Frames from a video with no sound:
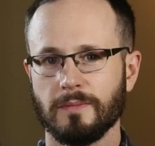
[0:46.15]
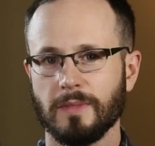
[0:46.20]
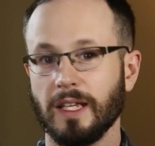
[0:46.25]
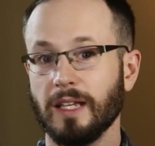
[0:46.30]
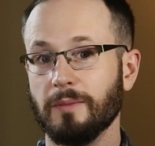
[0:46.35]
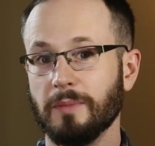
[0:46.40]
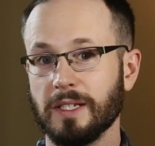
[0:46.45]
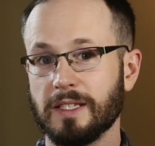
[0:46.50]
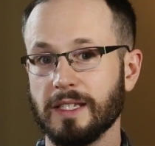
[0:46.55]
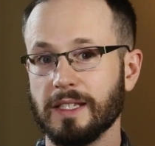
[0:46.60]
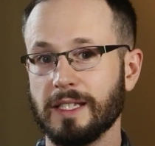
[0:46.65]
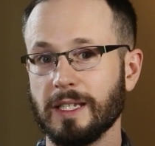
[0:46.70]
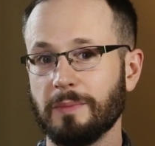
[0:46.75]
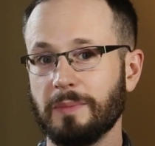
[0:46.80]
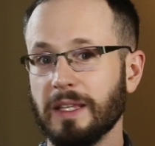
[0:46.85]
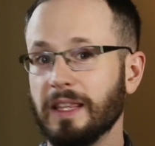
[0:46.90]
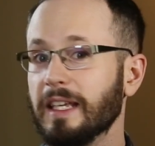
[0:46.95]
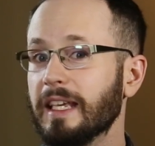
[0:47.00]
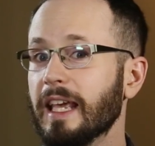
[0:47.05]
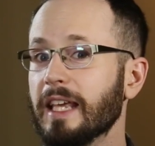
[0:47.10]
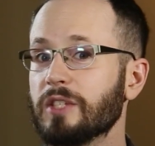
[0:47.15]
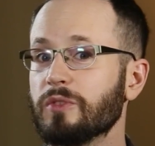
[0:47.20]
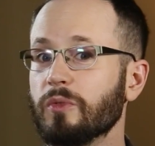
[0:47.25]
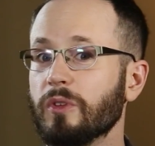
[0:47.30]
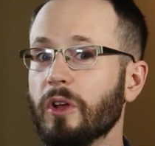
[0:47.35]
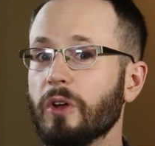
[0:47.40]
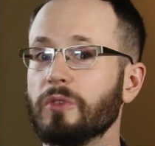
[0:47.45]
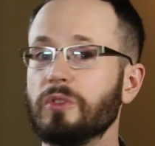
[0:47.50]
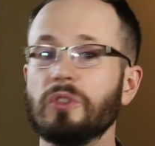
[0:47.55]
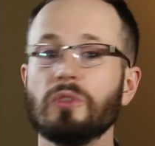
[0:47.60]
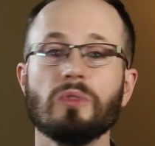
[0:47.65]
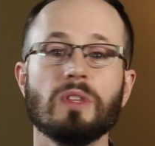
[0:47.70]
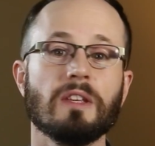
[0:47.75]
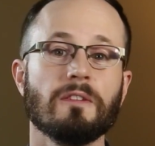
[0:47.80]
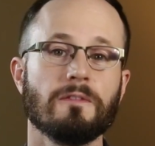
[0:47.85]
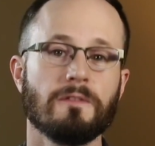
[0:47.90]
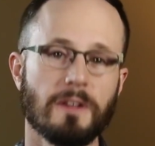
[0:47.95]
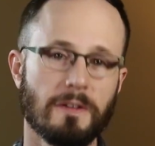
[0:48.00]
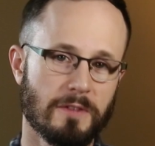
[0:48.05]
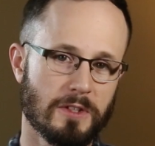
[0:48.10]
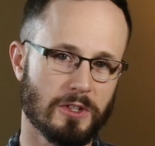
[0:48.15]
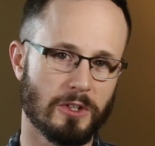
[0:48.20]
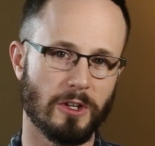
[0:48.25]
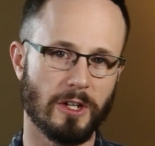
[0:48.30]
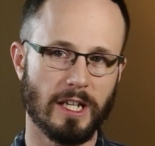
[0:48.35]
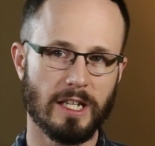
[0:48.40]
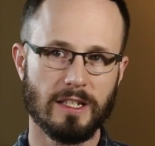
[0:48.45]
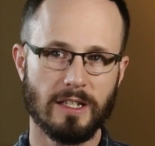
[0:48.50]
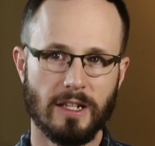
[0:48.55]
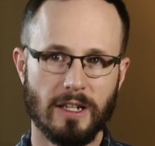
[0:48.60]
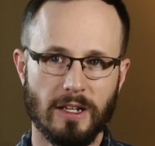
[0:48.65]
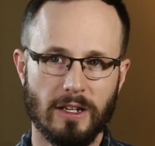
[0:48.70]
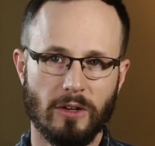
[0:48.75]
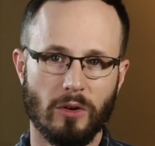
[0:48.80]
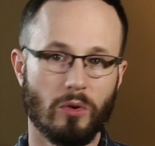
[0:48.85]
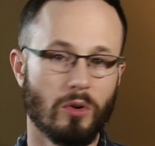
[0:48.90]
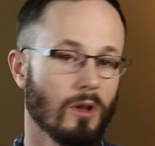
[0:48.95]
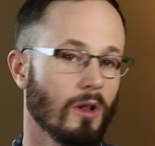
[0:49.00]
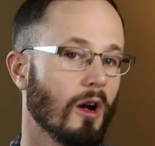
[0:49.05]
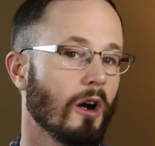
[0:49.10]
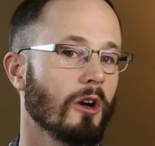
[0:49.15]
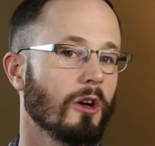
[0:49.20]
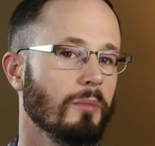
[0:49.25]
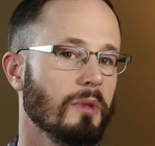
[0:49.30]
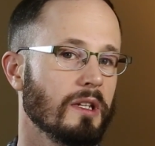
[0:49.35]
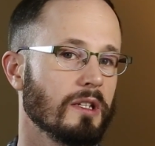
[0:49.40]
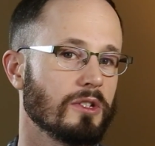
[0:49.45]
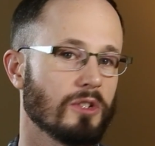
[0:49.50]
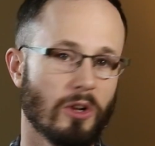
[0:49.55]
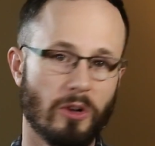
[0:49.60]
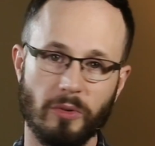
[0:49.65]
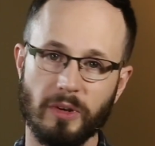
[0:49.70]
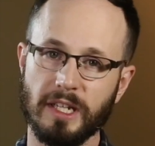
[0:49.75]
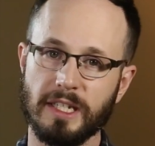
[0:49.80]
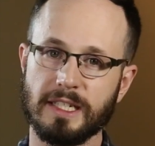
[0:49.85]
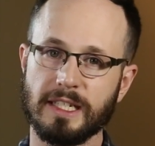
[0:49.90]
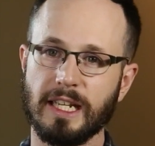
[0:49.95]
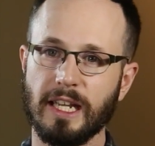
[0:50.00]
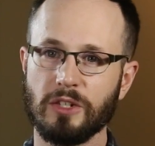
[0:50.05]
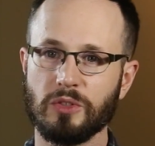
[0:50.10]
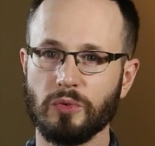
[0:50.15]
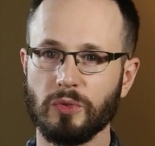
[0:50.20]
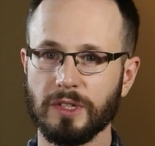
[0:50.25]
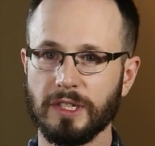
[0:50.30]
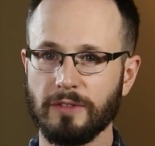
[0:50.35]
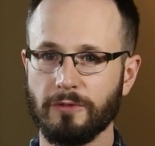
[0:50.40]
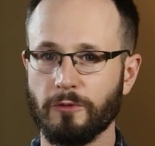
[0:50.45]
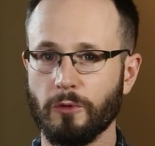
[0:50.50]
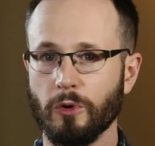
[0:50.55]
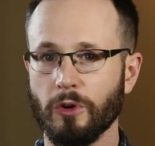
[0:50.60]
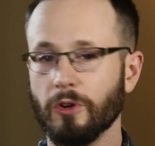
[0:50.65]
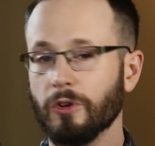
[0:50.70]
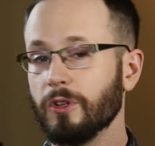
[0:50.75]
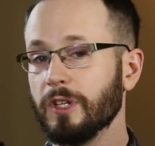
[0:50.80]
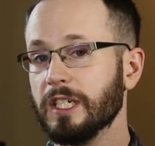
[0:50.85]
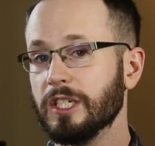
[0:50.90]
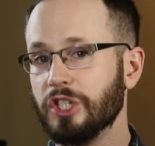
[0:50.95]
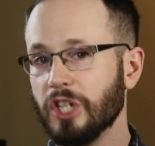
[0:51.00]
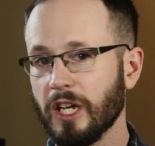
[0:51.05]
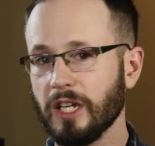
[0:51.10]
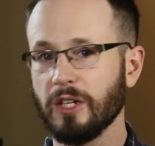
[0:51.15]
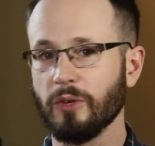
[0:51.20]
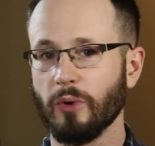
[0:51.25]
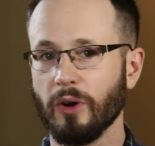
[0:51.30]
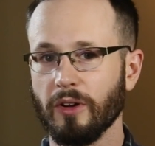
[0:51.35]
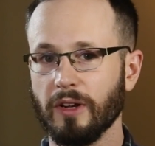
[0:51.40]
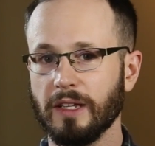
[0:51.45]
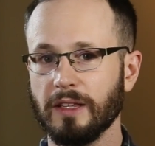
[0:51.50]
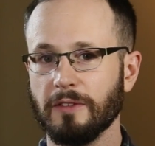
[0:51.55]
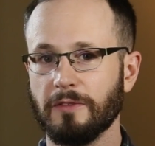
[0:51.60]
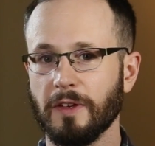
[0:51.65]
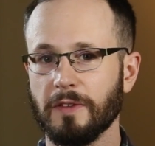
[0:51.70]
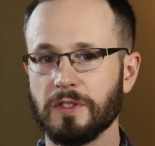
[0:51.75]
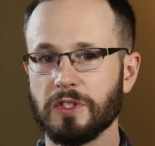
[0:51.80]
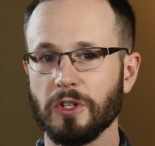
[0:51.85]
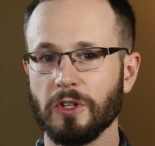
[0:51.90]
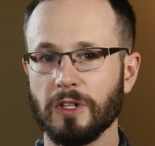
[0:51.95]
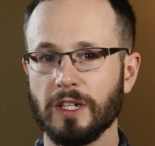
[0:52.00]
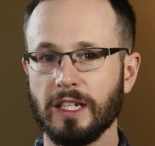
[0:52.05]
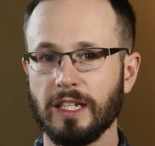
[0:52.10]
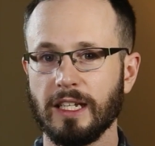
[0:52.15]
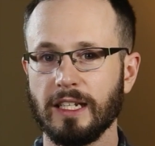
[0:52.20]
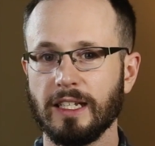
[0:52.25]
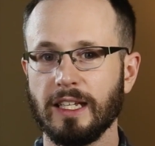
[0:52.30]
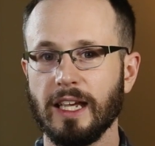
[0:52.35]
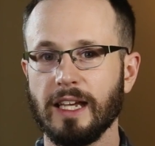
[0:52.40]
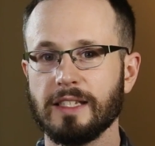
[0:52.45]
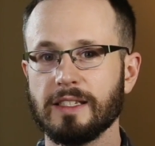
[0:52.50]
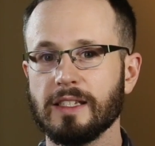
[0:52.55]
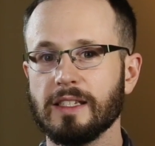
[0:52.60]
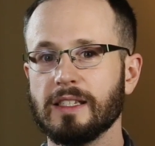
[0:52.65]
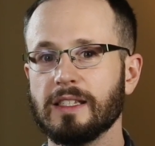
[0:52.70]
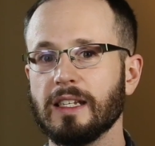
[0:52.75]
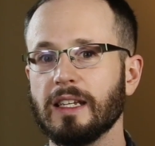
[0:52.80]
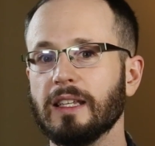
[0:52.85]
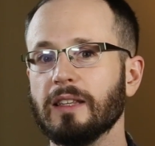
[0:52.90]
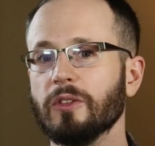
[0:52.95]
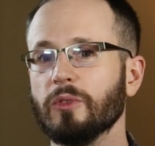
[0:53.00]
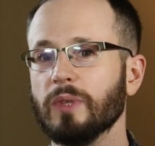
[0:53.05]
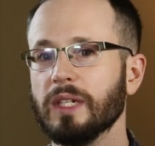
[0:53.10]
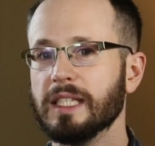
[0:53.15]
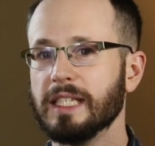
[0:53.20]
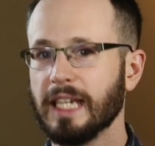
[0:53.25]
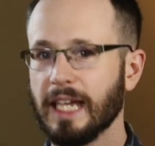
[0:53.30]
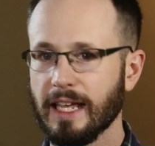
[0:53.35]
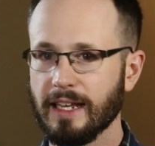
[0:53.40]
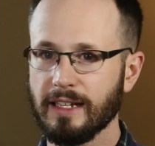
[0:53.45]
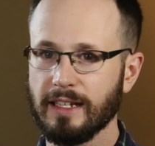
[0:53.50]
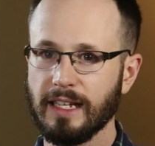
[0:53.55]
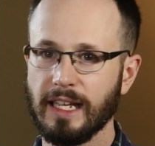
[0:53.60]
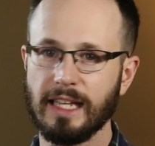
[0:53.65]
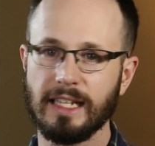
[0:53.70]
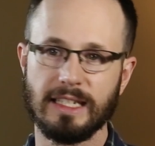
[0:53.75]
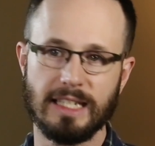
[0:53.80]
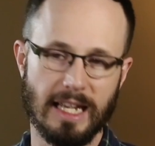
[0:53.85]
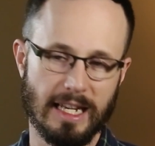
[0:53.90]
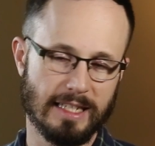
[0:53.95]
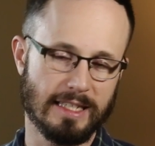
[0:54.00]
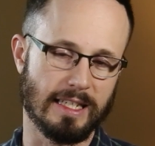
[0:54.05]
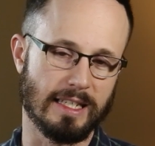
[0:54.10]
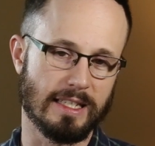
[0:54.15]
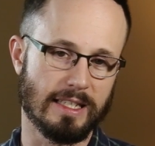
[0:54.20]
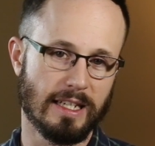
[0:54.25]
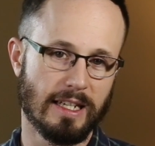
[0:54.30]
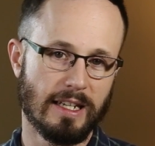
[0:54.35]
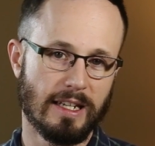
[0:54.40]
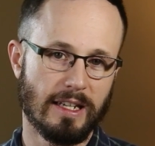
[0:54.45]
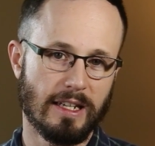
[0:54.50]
In Mississippi, the case will go to the Fifth Circuit. Oral argument is already scheduled for early January in the Fifth Circuit in cases in Louisiana and Texas.